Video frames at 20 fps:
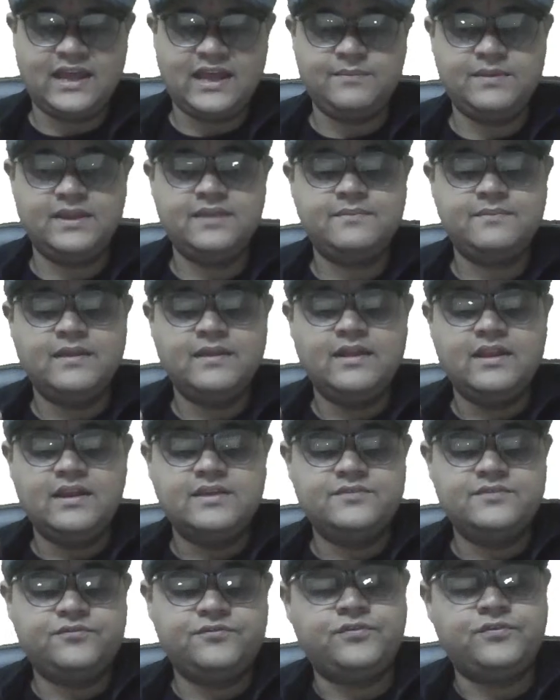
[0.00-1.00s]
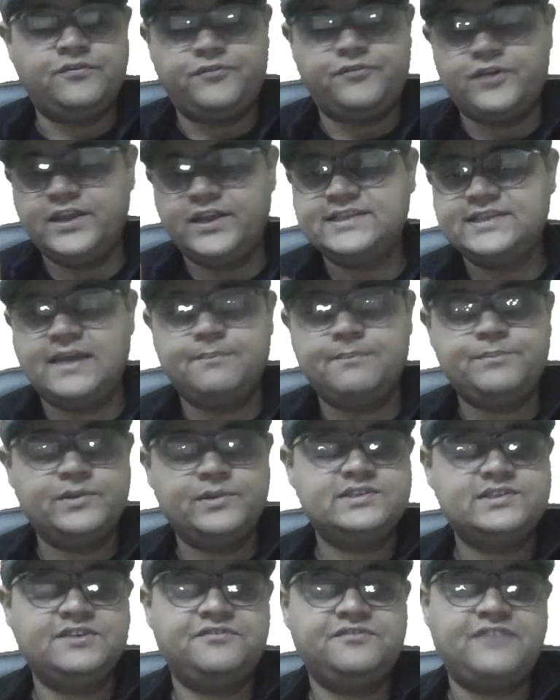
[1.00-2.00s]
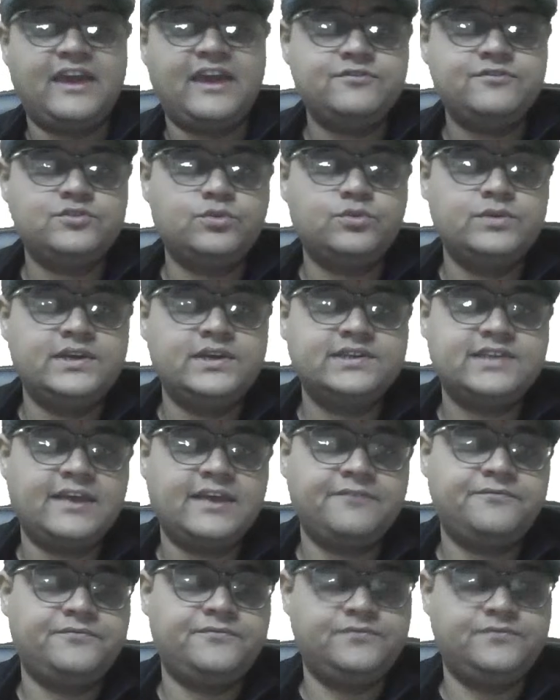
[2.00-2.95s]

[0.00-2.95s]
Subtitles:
I mean, for example, say 5 students have